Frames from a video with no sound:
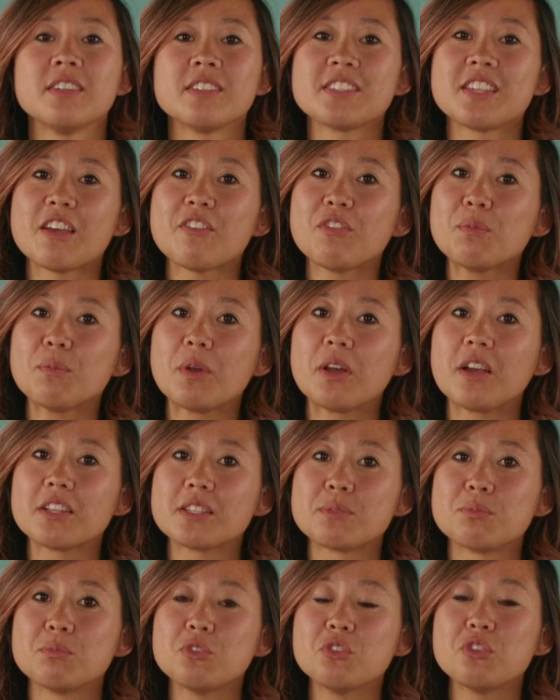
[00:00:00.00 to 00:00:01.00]

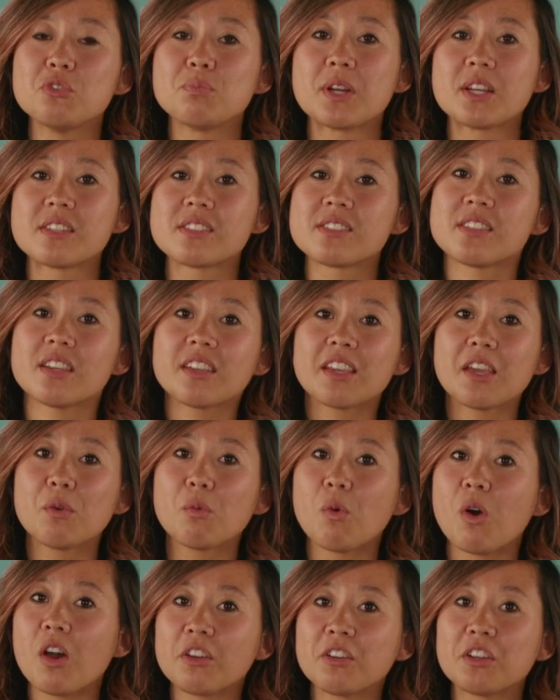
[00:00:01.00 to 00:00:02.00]
Cephalopods move by
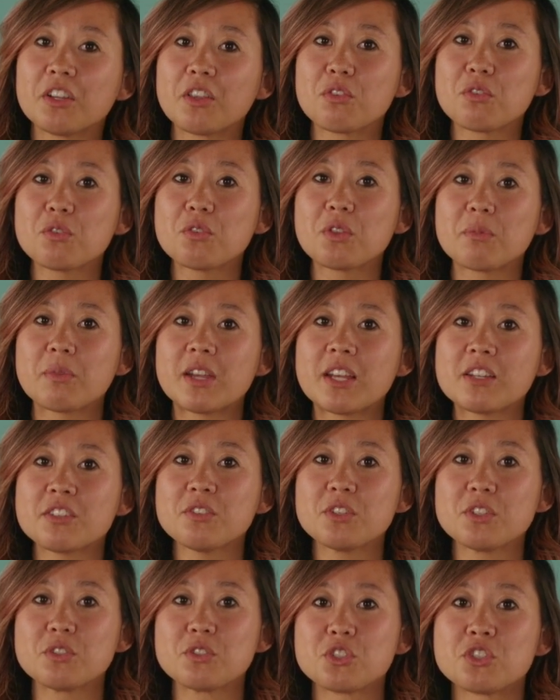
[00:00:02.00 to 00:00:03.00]
sucking water in through their
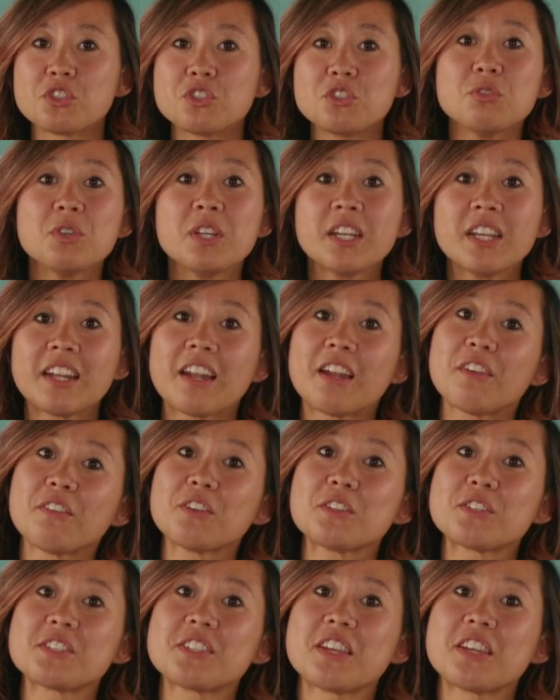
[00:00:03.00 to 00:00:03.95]
mantle and shooting it out of their